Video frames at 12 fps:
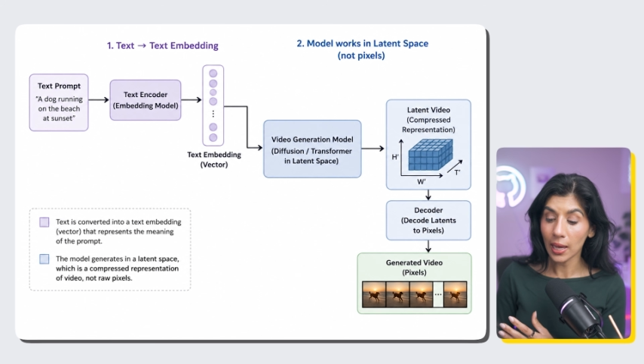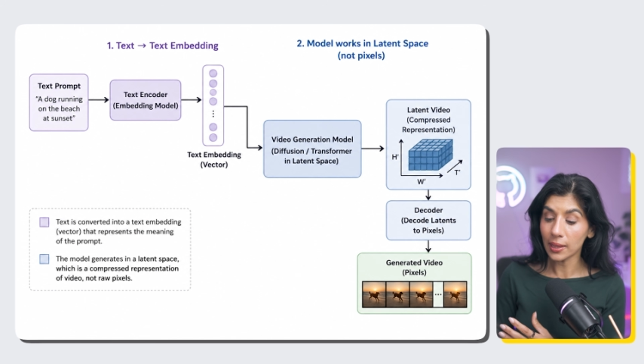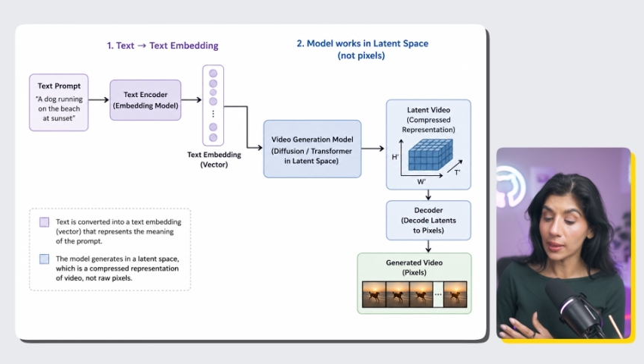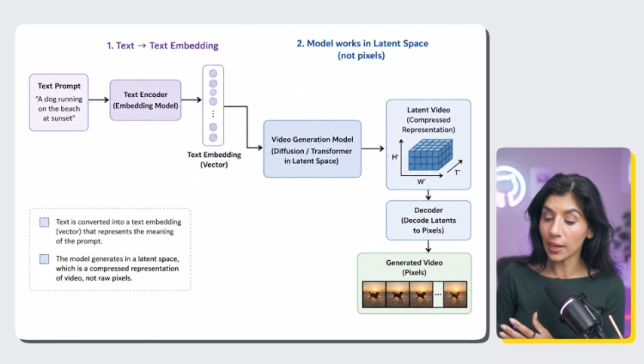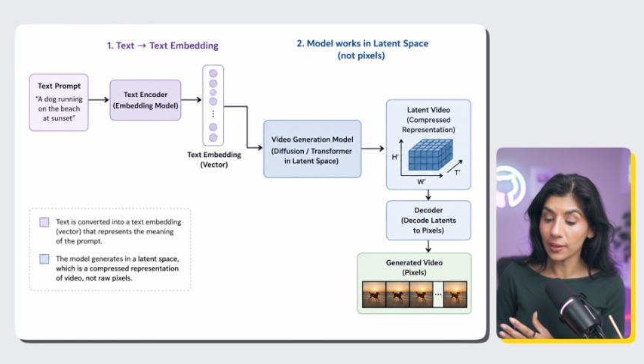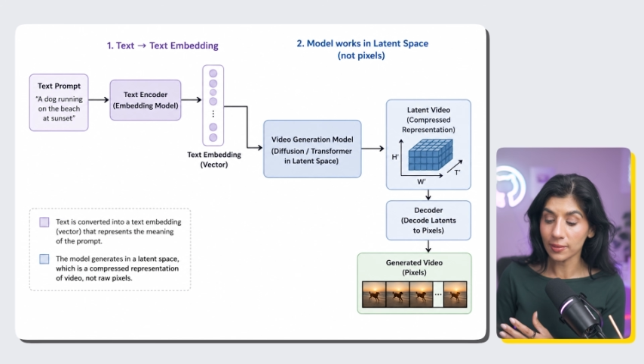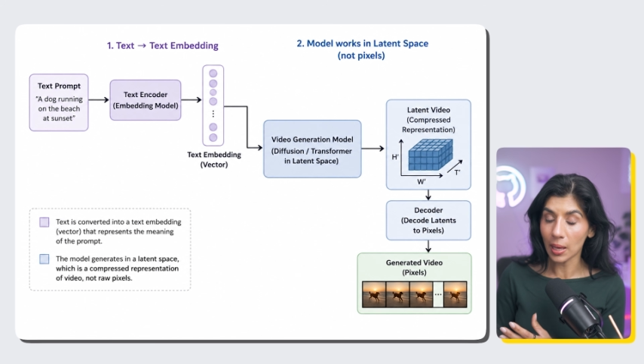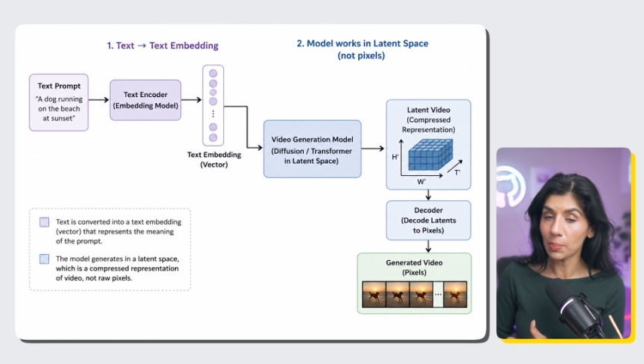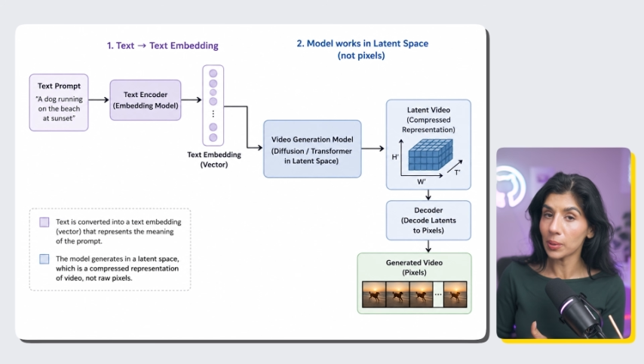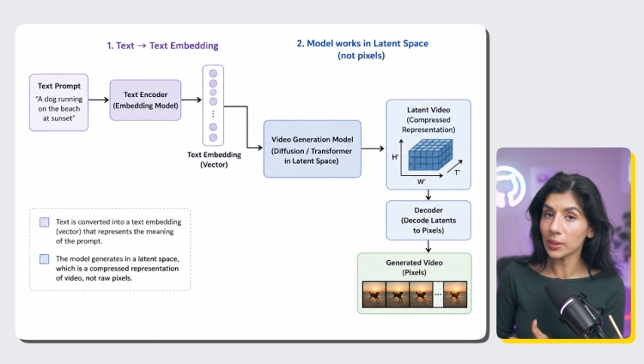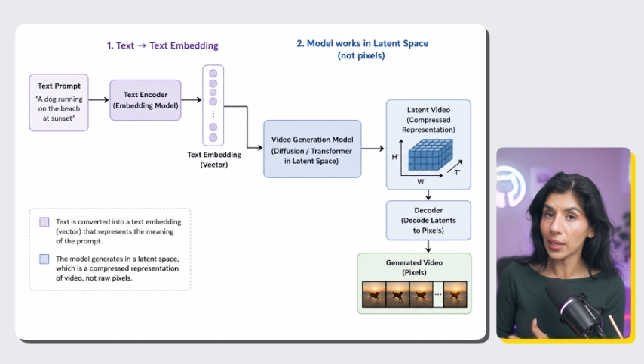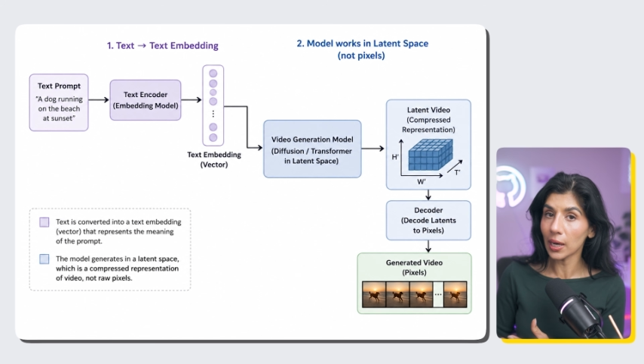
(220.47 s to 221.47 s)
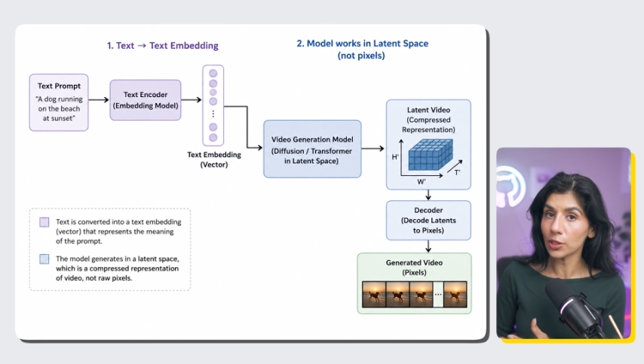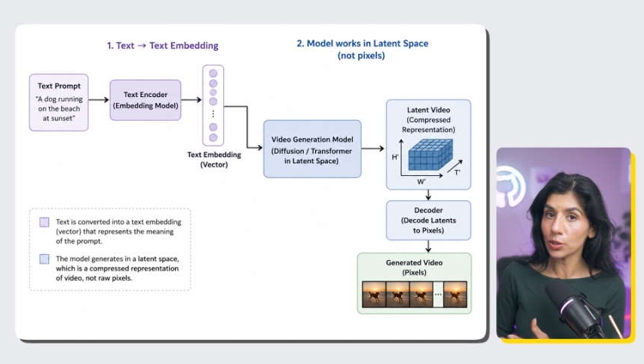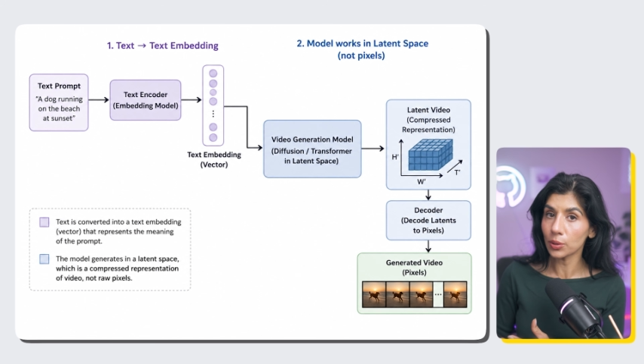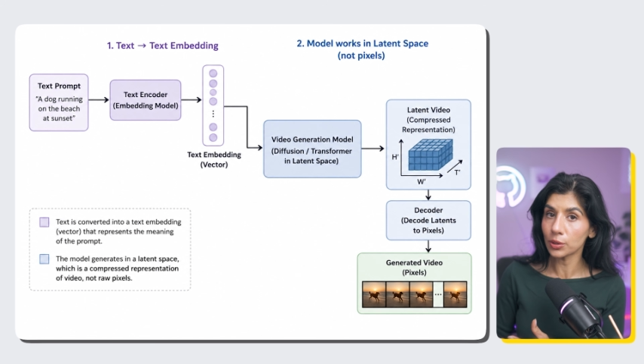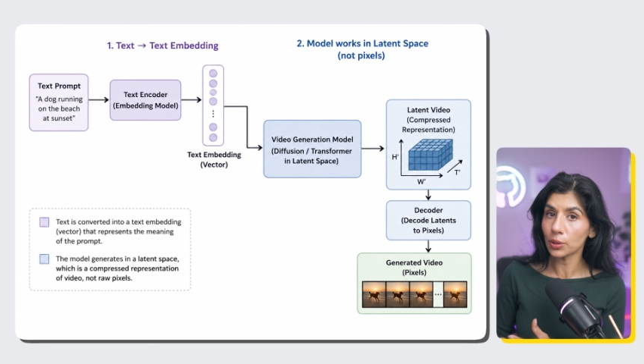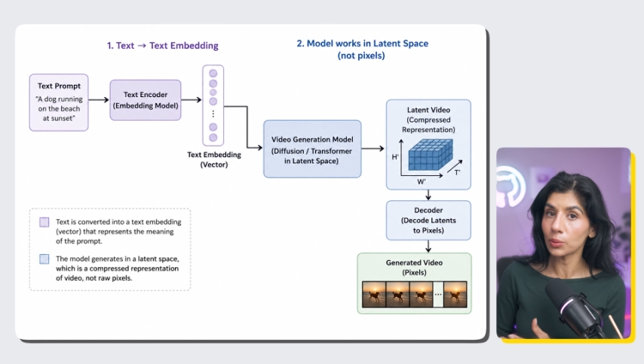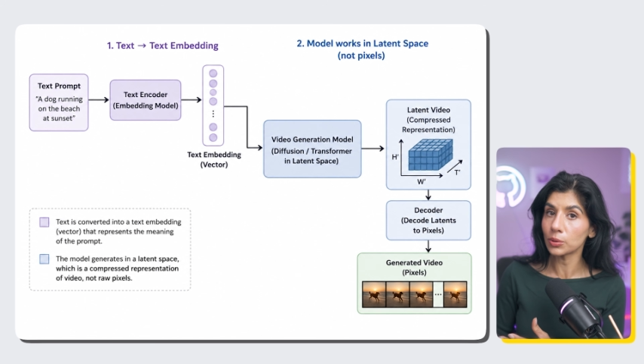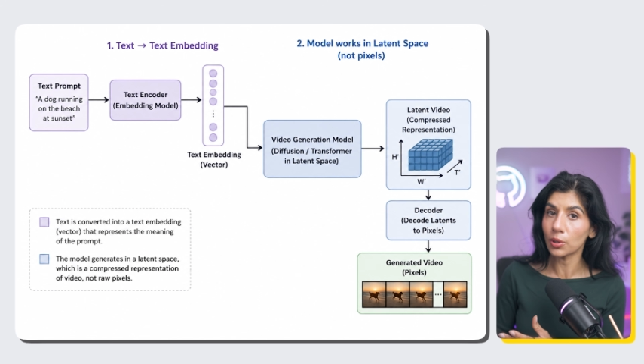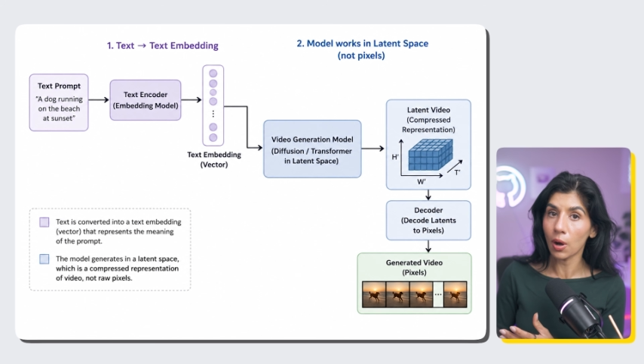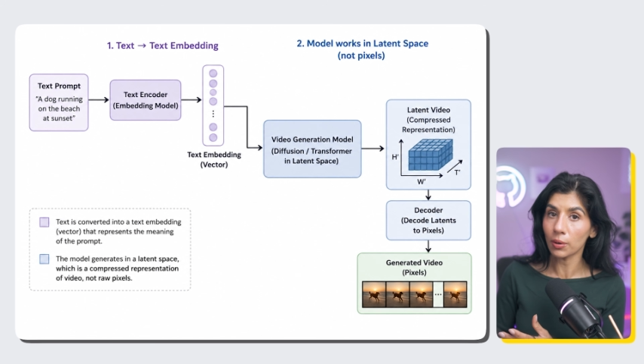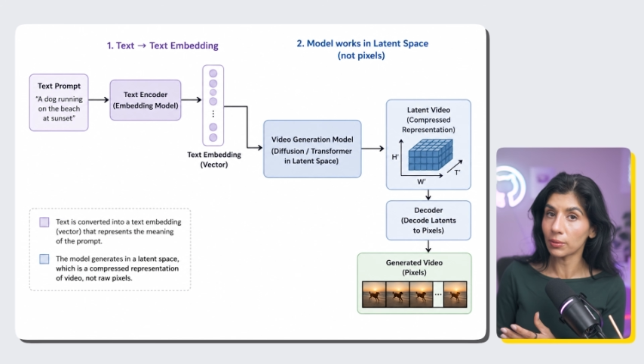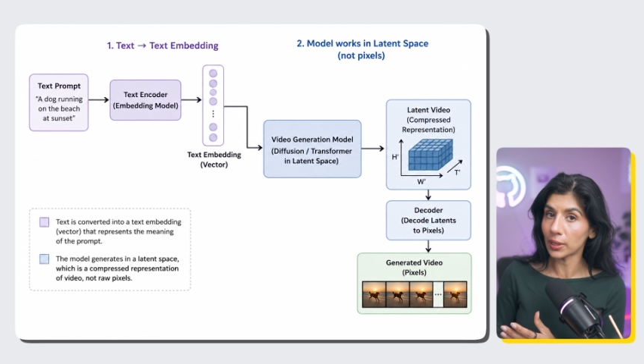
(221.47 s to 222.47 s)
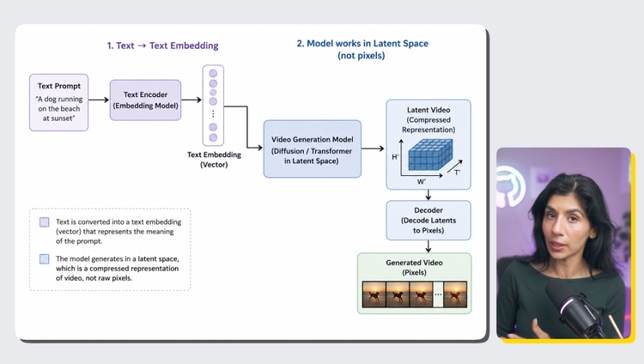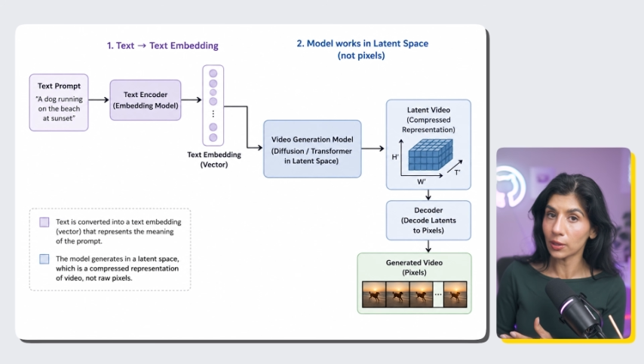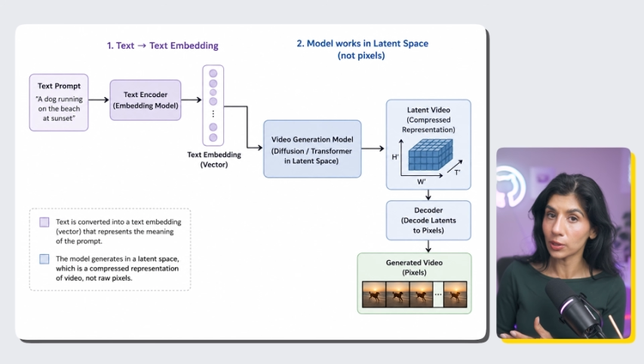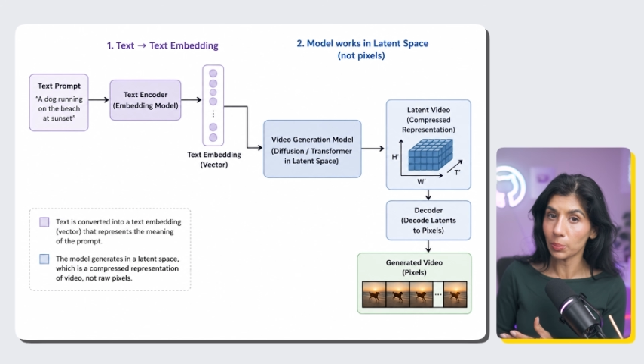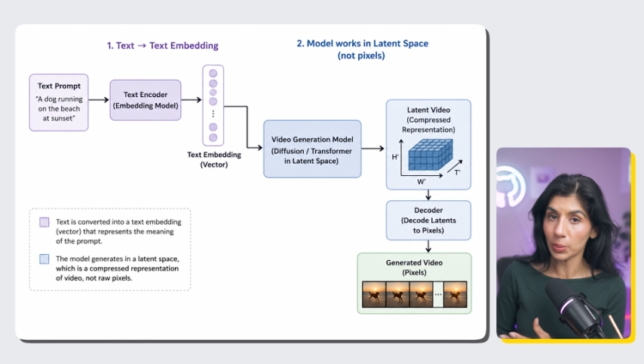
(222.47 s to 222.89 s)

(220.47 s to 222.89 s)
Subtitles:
In the example that I showed you, dog running on the